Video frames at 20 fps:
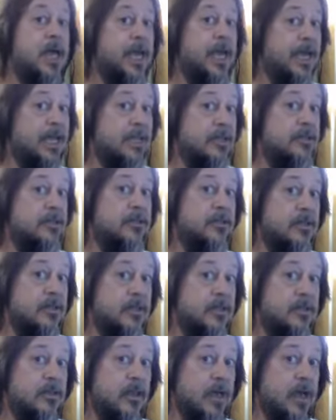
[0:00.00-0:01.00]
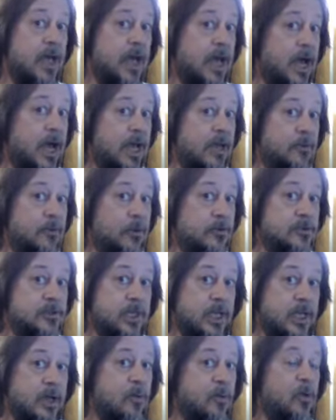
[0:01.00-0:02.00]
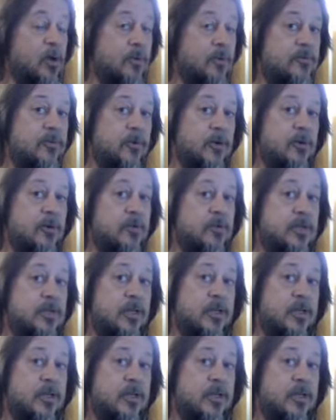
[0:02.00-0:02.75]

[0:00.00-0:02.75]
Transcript: And I won't say I won't vote.